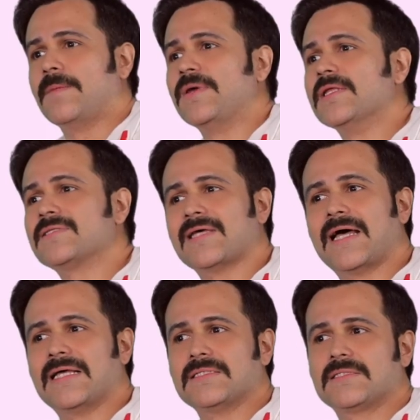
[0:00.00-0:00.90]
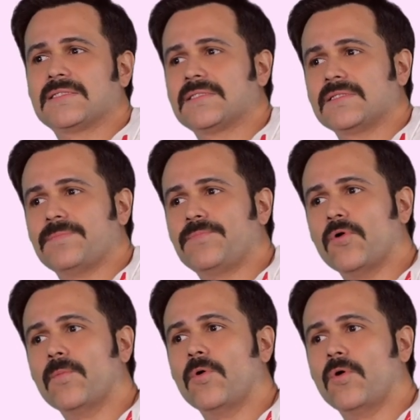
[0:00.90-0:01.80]
I mean, it's as the
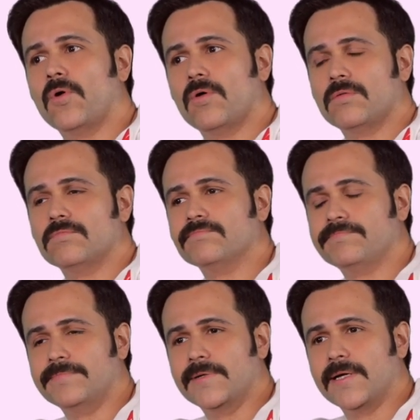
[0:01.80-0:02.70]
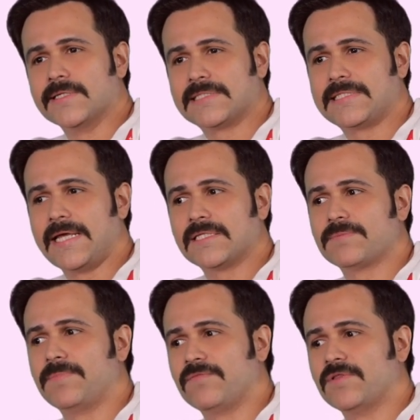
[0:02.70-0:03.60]
promo uh,
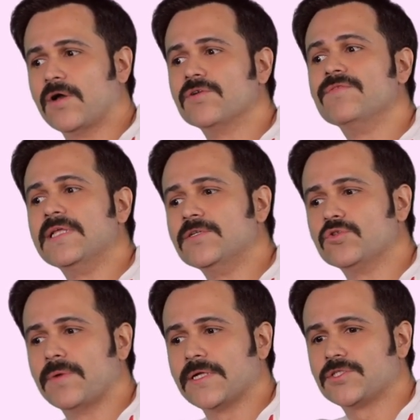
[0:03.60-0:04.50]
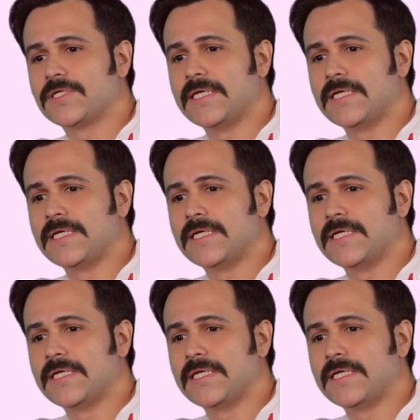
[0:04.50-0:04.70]
states, but without revealing too much.